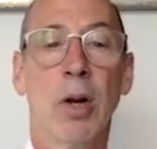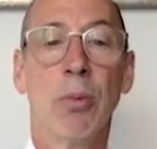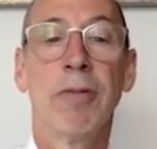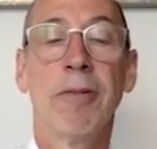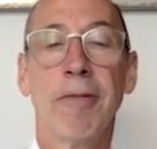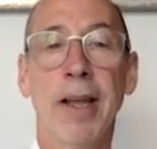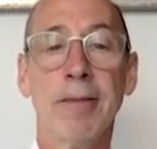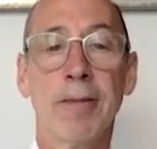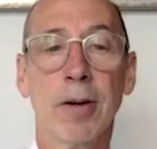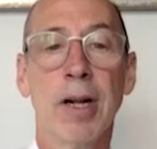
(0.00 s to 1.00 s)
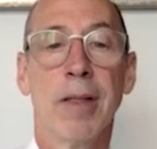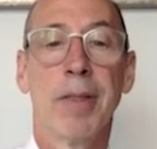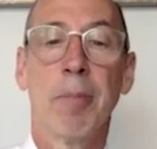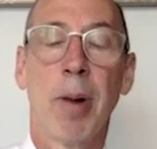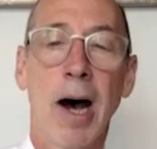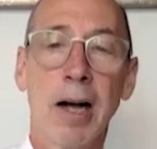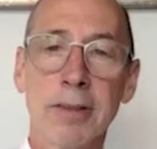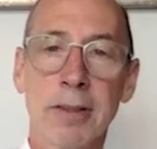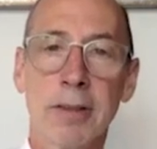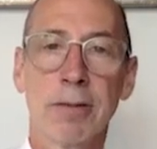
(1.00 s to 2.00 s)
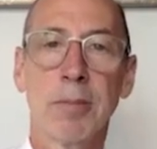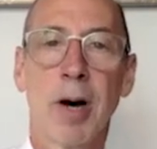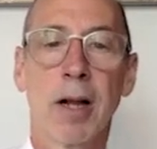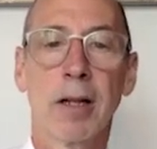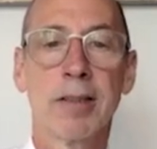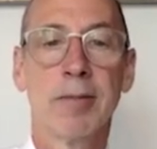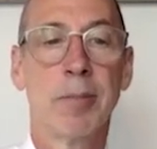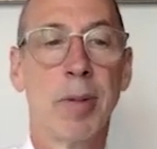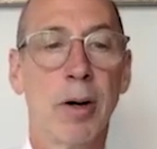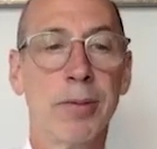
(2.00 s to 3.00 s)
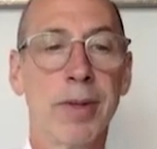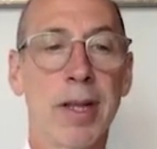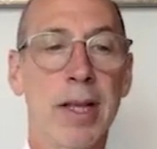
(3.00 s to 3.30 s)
will favor the positive remodeling of bone